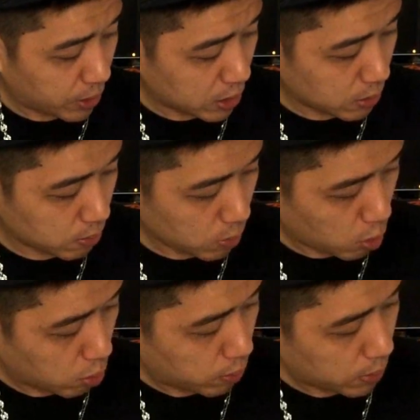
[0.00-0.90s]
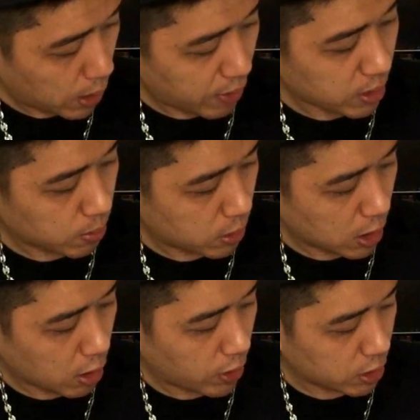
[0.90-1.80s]
but this, I have some
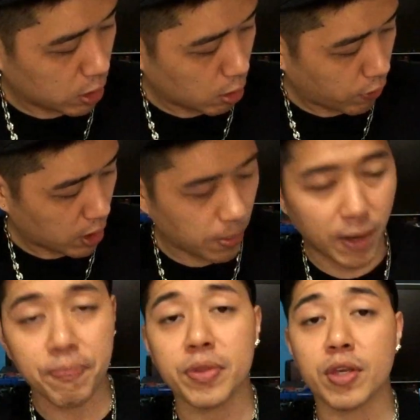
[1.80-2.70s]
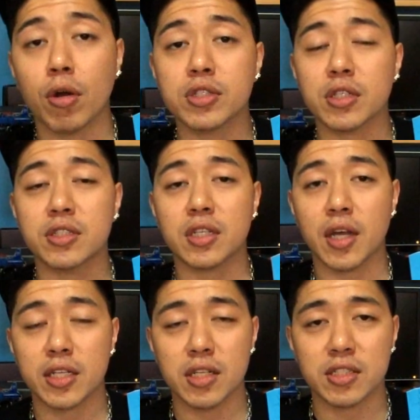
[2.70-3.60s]
sticker residue over here, but the original
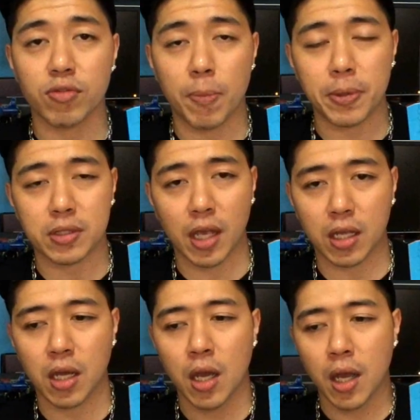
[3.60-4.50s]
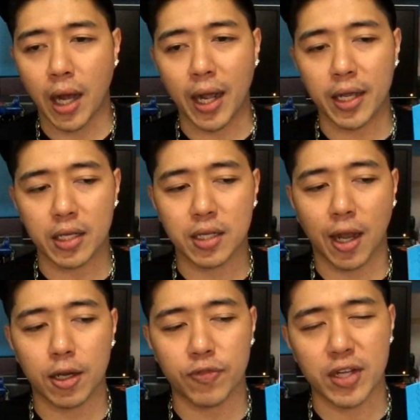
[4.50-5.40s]
sticker actually said Rapid Tech. I
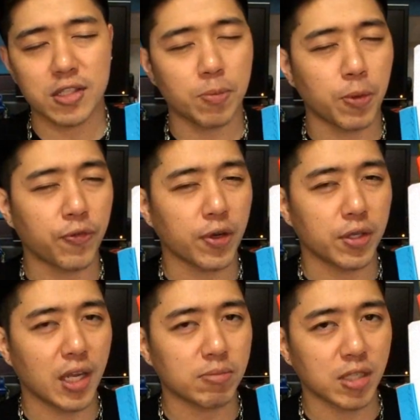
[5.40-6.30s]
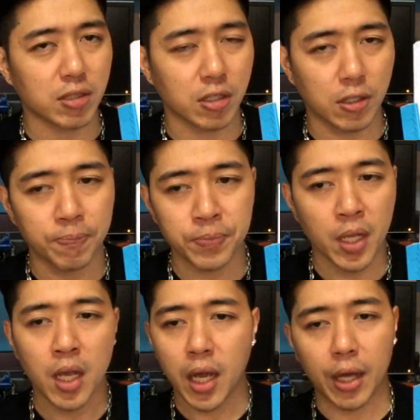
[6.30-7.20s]
kind of actually prefer the name Sentinel.
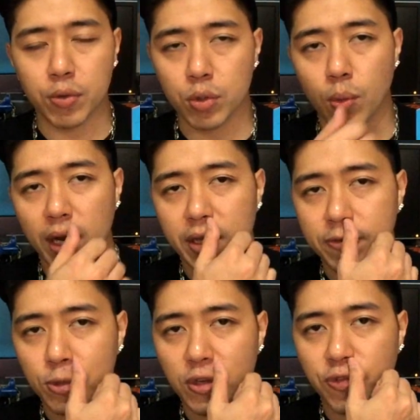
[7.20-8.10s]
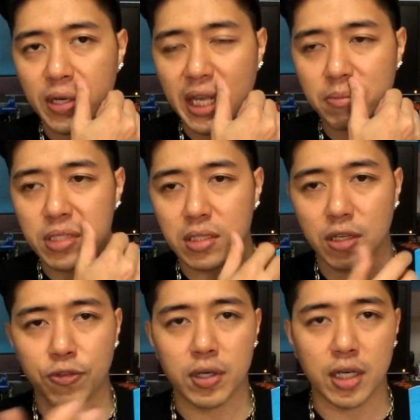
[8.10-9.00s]
I don't know why they have two different names in
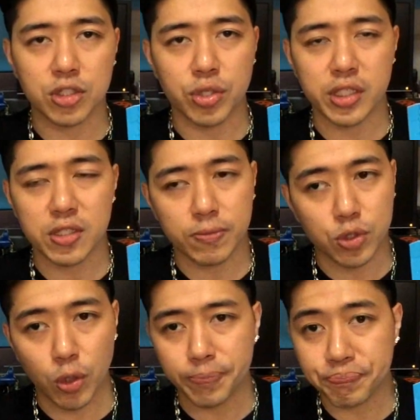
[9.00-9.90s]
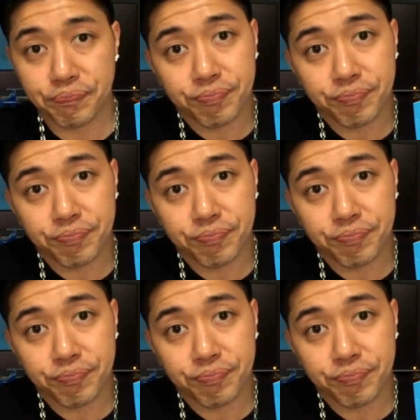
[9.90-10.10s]
different countries, so